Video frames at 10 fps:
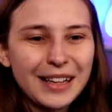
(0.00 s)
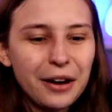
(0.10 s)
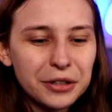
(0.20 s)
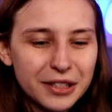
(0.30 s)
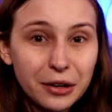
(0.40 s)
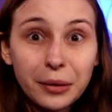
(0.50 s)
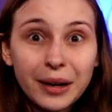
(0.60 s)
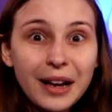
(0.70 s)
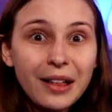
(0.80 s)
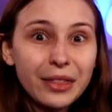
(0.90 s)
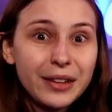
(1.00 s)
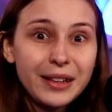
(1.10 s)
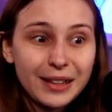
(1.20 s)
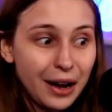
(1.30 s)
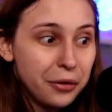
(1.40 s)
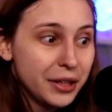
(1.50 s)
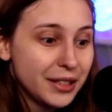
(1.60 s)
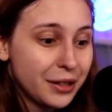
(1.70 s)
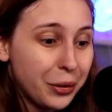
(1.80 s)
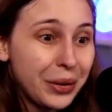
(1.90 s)
cloud is going. The cloud
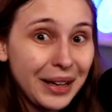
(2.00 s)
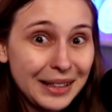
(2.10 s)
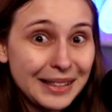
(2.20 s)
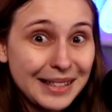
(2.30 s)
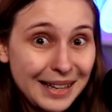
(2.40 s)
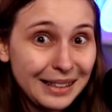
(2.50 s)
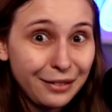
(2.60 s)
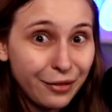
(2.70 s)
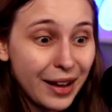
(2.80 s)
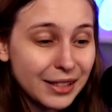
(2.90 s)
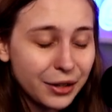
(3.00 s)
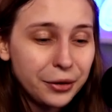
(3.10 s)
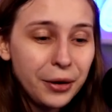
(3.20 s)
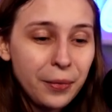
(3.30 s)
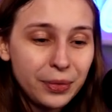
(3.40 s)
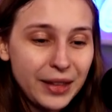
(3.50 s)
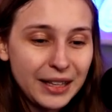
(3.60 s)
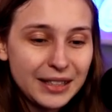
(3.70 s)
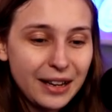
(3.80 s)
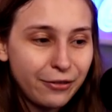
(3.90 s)
is going insanely fast. So
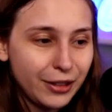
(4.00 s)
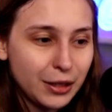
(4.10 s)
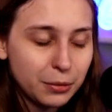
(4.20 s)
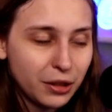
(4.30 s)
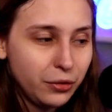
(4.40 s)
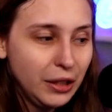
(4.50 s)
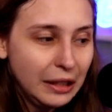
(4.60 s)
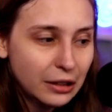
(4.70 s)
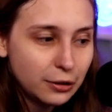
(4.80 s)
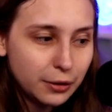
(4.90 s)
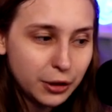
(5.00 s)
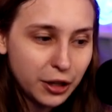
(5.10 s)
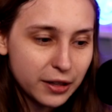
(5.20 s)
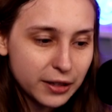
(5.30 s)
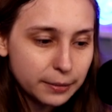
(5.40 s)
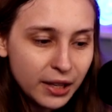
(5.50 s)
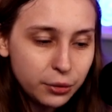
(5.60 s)
that is definitely something we need to adjust.